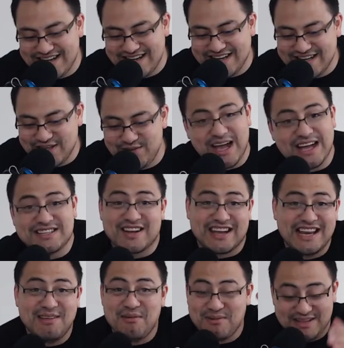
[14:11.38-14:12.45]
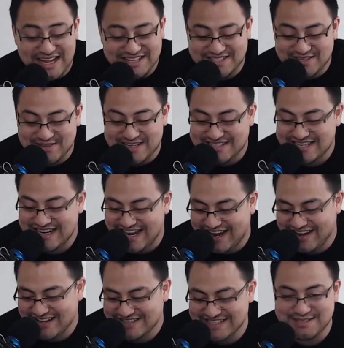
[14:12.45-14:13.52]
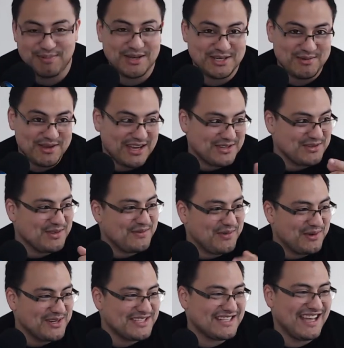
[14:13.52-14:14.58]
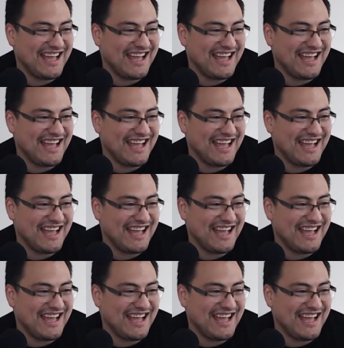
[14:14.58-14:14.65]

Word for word: you guys are killing me with that, too. That's hilarious, especially when I do the voice.